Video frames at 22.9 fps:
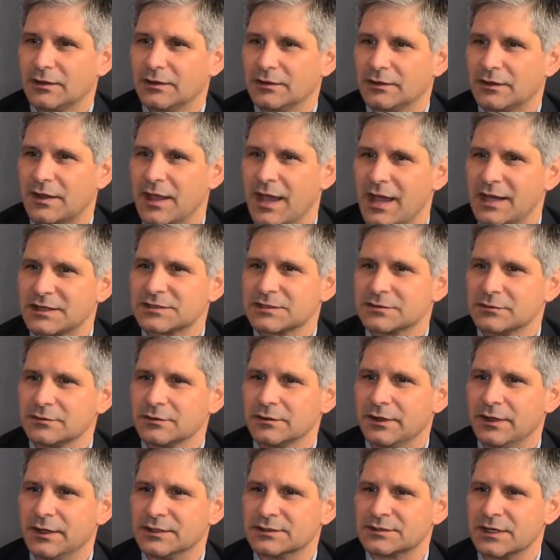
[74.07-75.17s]

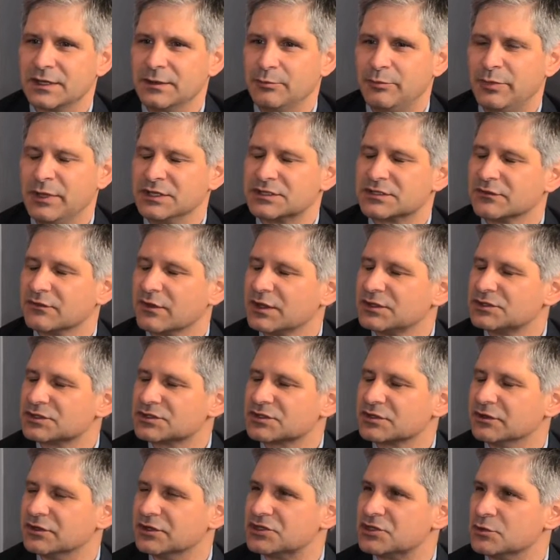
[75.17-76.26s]
CASL is a piece of
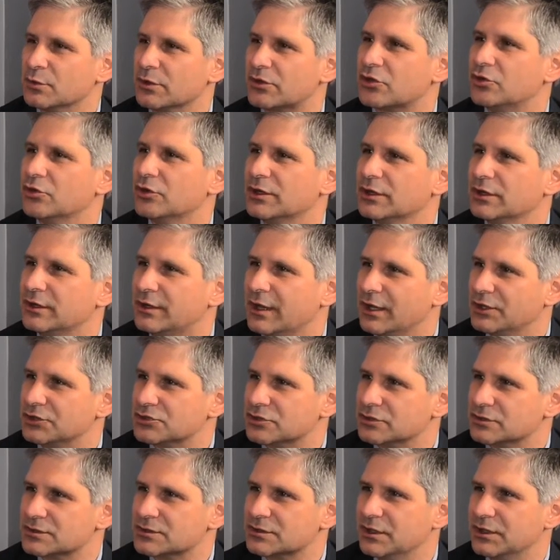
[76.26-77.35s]
legislation with good
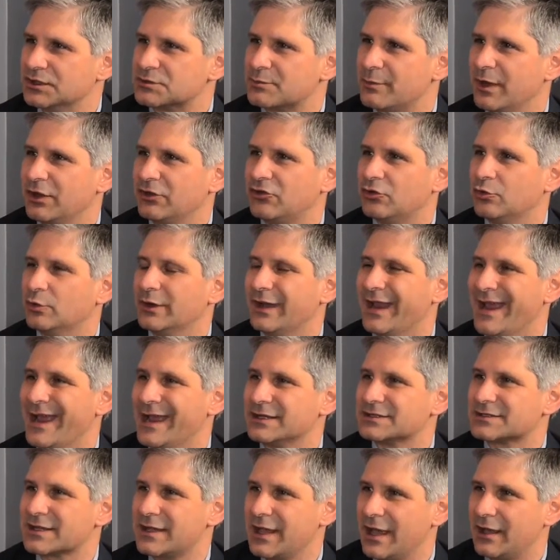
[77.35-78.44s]
intentions. It's meant to
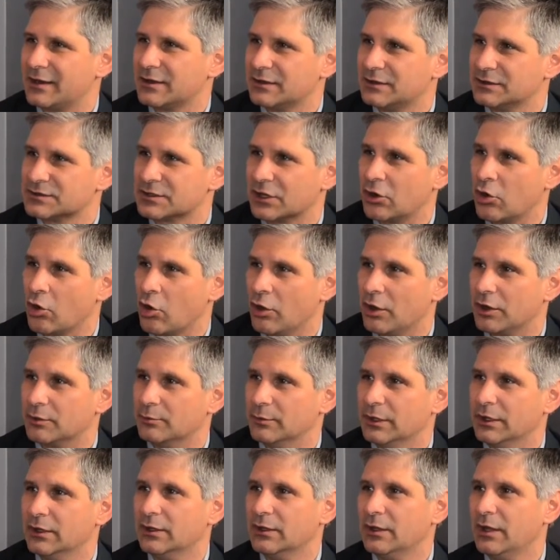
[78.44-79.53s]
enhance Canada's
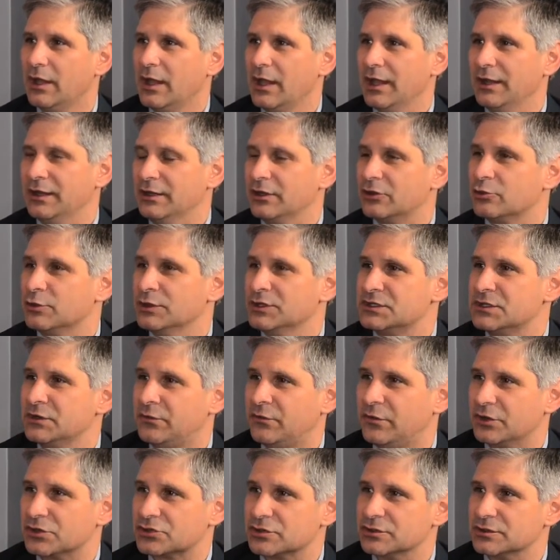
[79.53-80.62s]
economy and increase
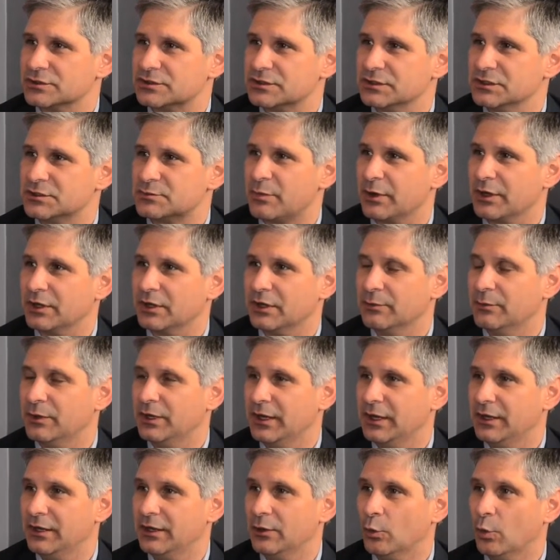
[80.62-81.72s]
efficiencies by
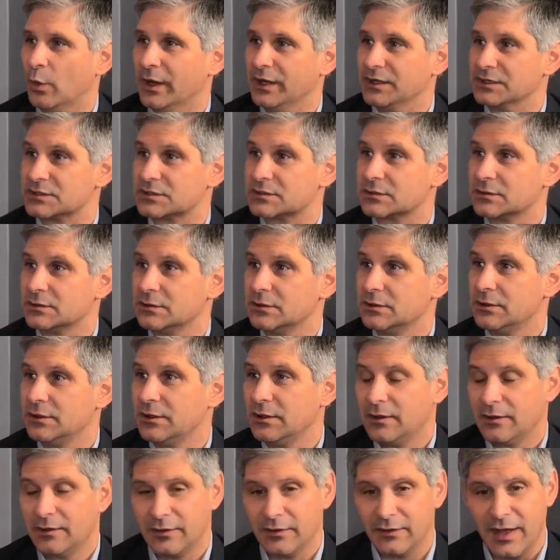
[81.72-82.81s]
eliminating waste.
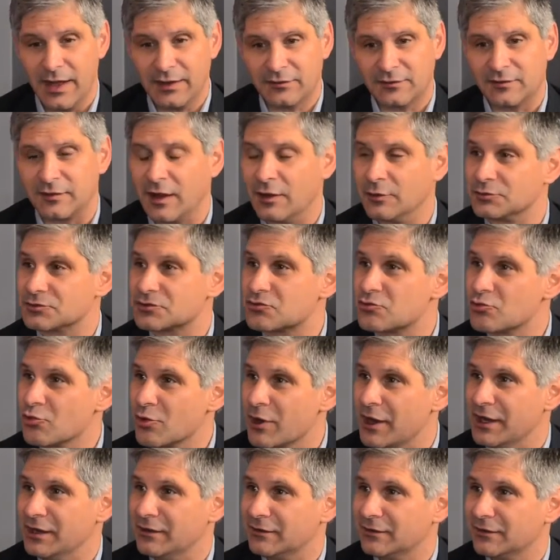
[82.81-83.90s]
That sounds
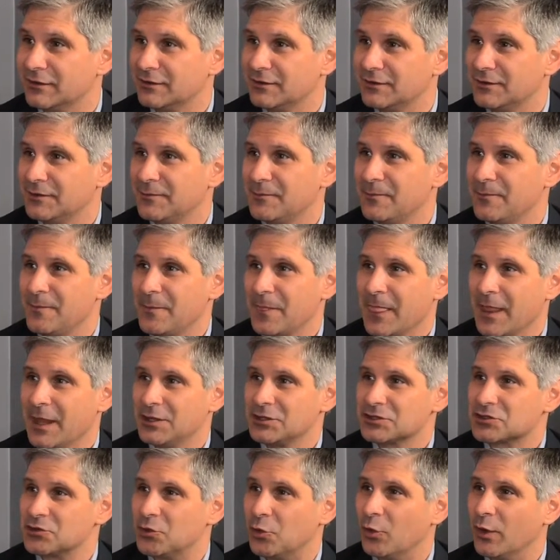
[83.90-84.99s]
great.
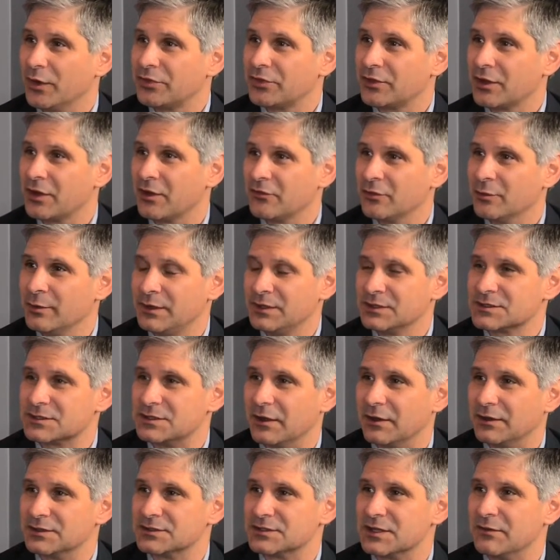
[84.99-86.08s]
So what the government has
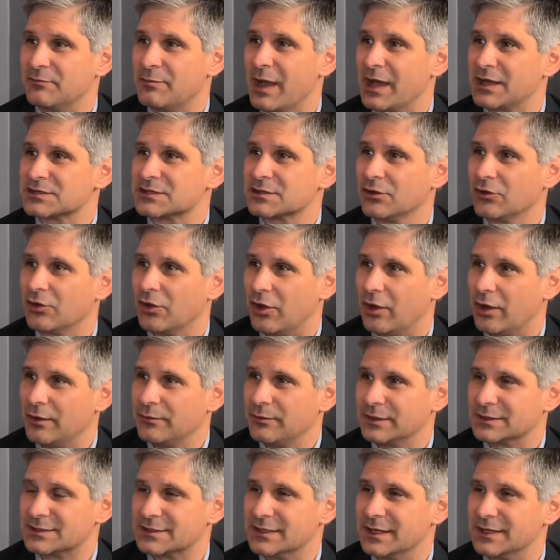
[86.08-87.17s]
done is they passed a law
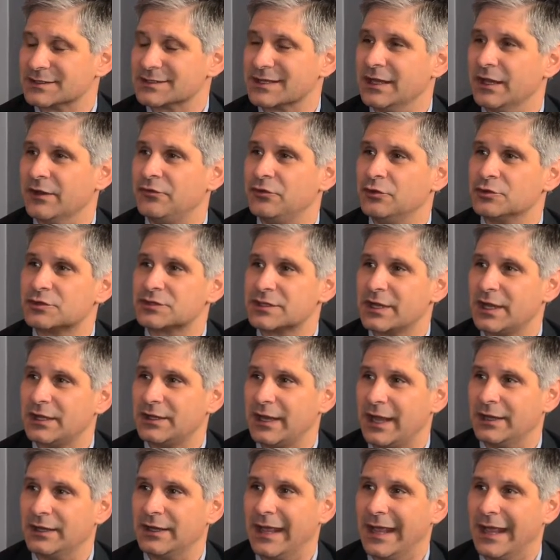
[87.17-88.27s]
that says if you send
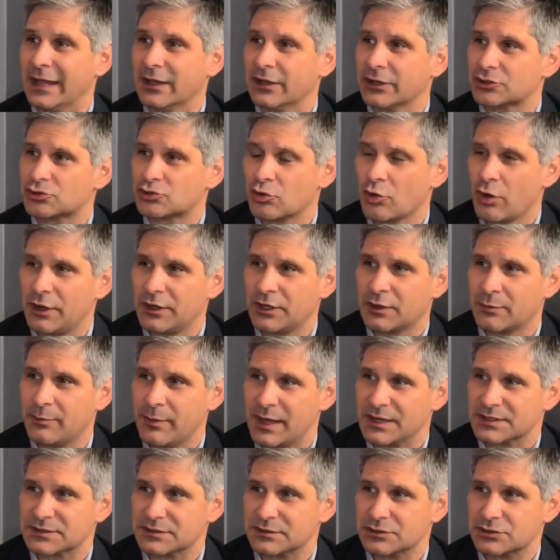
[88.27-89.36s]
an electronic
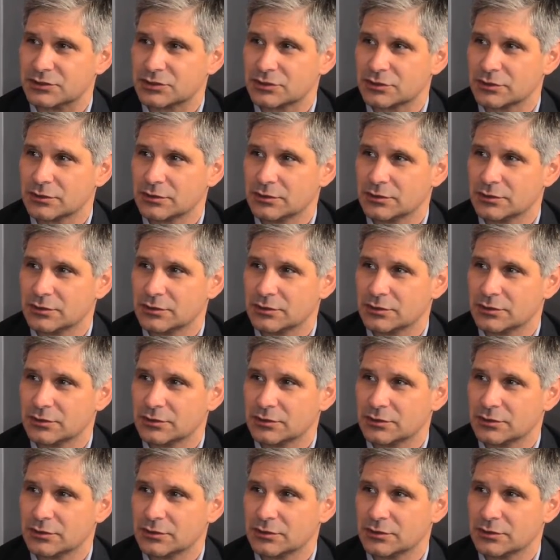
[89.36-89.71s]
message